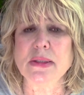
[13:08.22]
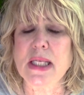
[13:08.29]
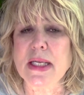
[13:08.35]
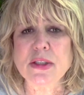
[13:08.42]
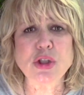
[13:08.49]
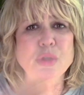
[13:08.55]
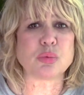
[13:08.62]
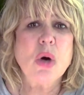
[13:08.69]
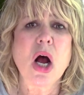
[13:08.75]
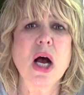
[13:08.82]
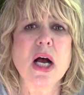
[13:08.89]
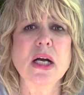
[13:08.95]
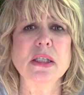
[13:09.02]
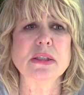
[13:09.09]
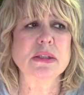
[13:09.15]
Take
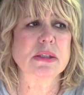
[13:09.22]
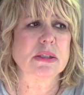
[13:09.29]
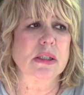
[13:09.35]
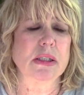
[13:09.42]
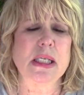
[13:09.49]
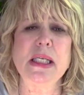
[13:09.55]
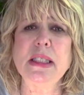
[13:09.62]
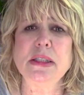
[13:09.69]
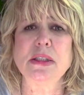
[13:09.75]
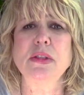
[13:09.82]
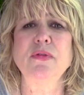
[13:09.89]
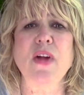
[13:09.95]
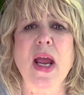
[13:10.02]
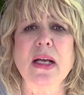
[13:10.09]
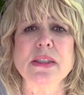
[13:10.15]
drugs and
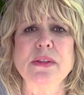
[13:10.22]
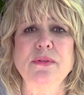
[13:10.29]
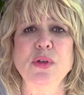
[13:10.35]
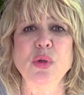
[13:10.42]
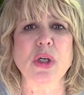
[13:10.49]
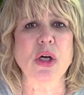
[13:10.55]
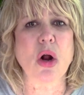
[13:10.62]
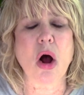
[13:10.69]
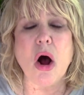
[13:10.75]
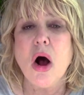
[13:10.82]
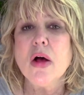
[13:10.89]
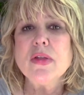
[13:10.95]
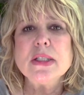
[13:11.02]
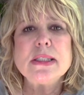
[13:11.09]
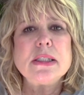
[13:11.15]
eat fast food and
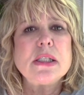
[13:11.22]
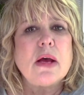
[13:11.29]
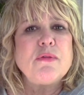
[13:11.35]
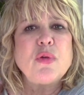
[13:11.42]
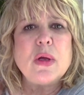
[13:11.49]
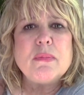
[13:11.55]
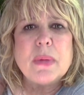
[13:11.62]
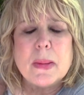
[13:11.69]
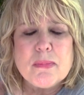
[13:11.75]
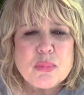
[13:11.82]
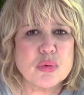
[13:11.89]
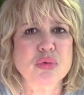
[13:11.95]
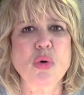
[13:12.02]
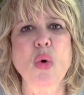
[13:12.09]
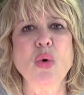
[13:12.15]
all the stuff we've been
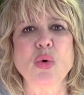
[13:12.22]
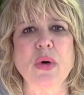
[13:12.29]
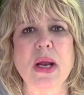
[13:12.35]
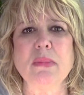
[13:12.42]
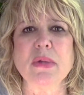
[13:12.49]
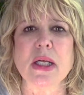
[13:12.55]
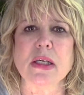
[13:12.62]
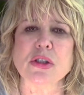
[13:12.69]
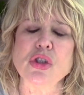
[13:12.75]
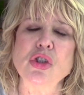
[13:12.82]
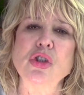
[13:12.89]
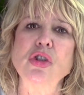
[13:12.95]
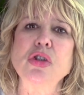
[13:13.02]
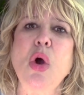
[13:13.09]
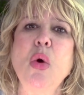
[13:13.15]
programmed that is
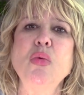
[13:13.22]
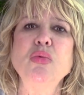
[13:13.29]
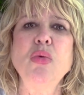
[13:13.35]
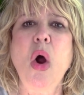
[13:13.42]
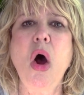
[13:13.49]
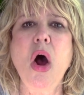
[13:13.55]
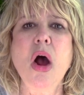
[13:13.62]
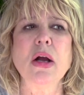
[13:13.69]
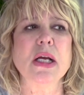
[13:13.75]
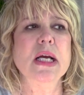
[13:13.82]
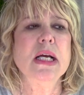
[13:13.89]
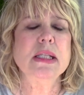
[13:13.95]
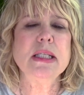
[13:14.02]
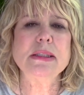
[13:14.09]
so wrong,